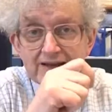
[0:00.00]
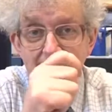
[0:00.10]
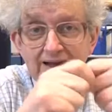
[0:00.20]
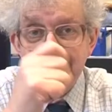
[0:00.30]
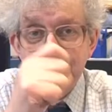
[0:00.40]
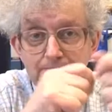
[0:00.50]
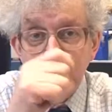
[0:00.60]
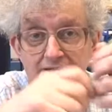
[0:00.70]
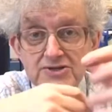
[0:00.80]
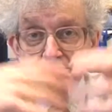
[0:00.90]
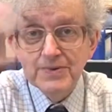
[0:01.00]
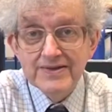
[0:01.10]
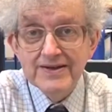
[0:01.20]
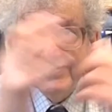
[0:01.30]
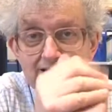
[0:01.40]
they light a match
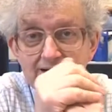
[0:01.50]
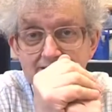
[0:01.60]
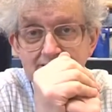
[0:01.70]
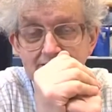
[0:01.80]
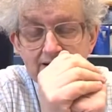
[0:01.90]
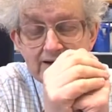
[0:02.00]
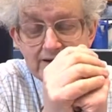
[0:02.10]
when there's gas in their